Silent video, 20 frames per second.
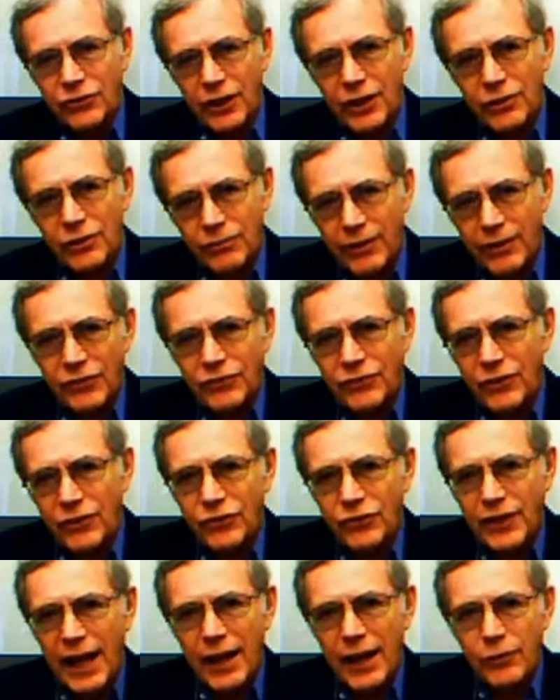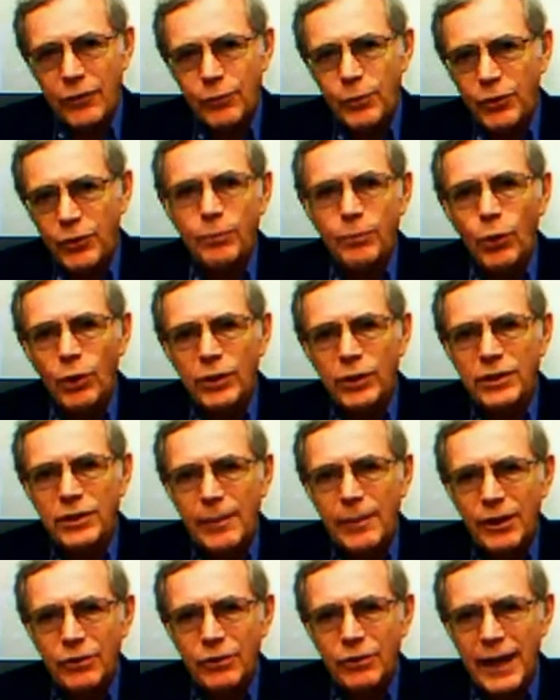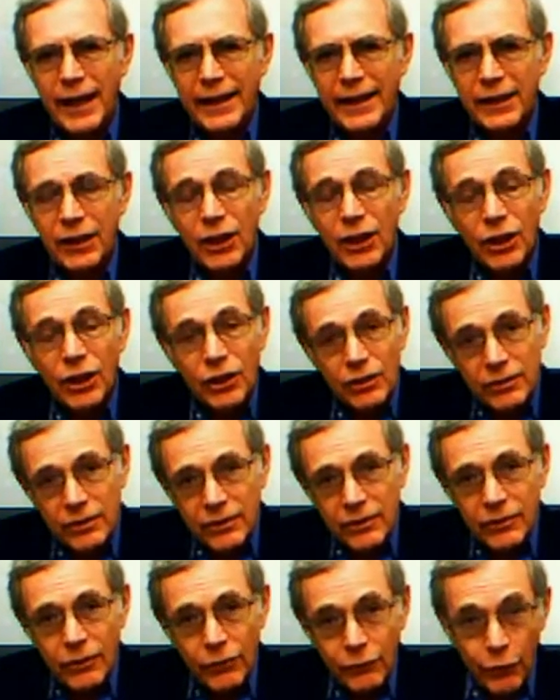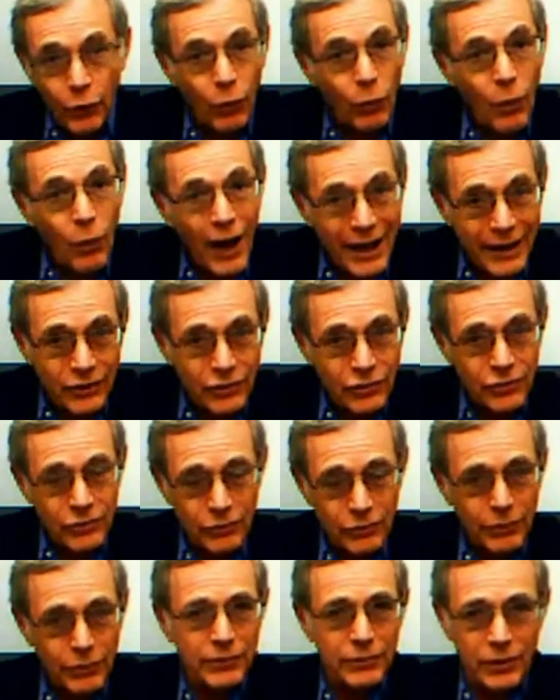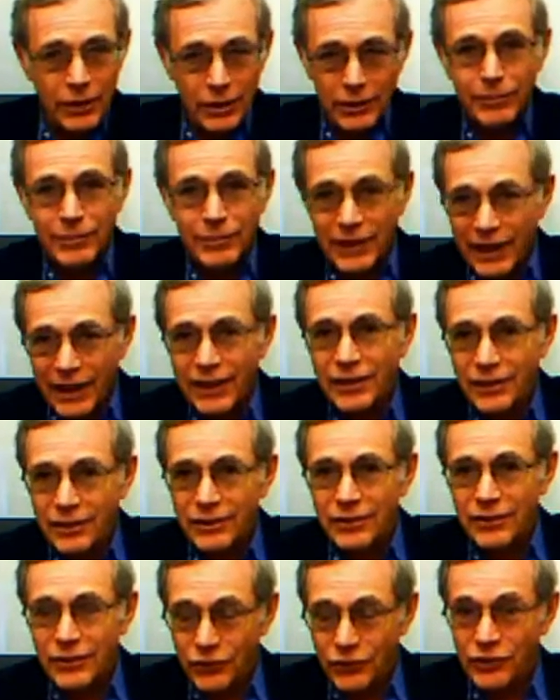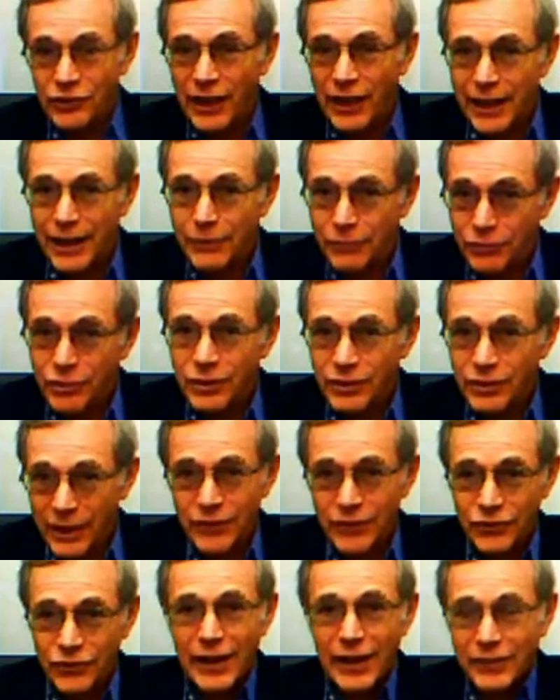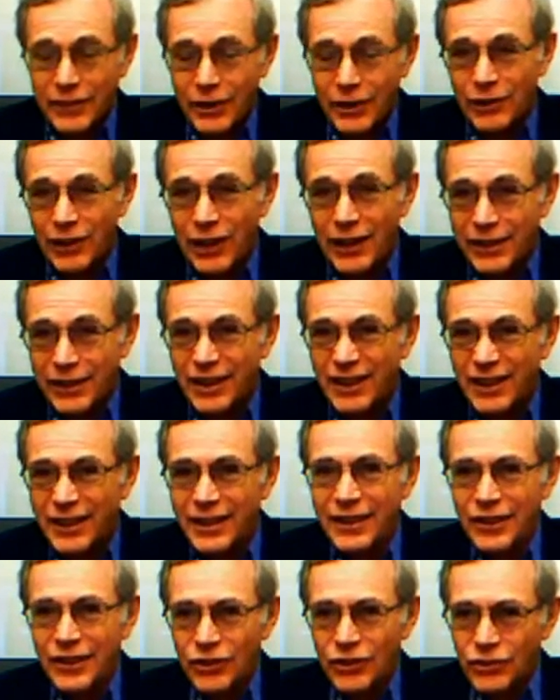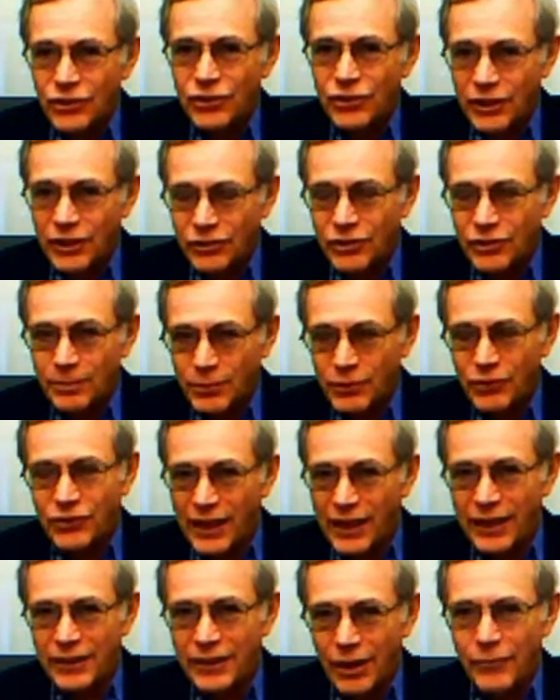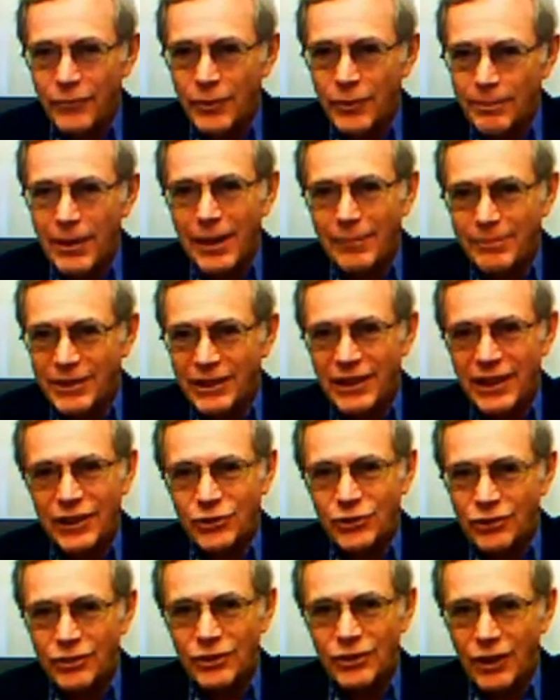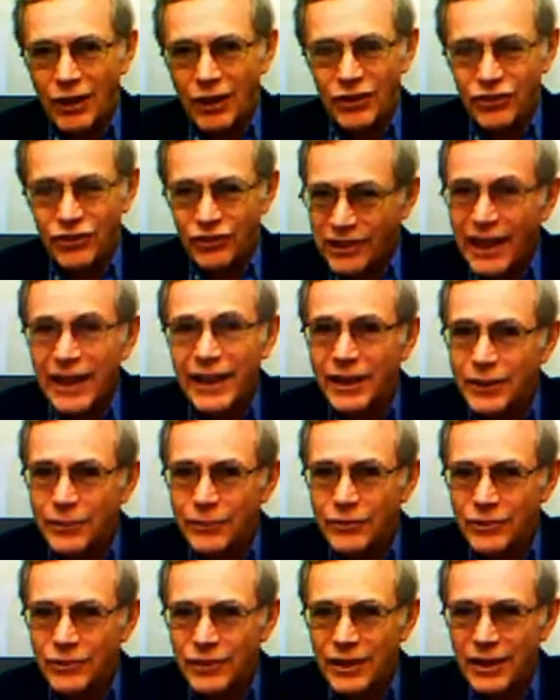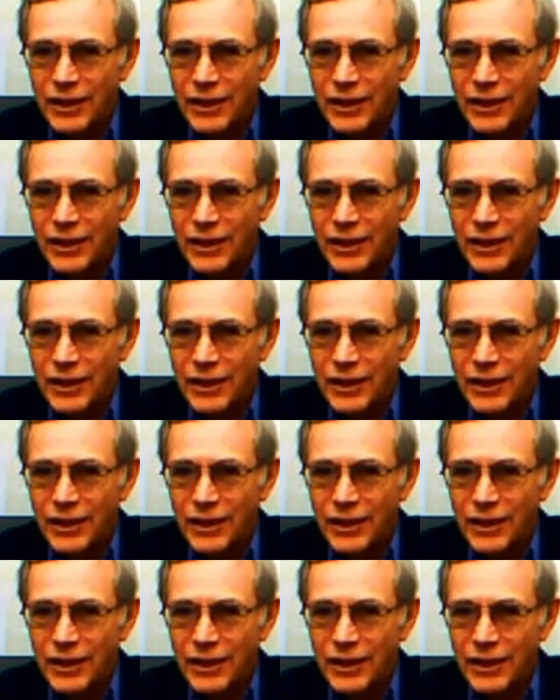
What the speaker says: in the rest of the South was more democratic for whites. We're eliminating the slaves. In South Carolina, 60% of the population are slaves.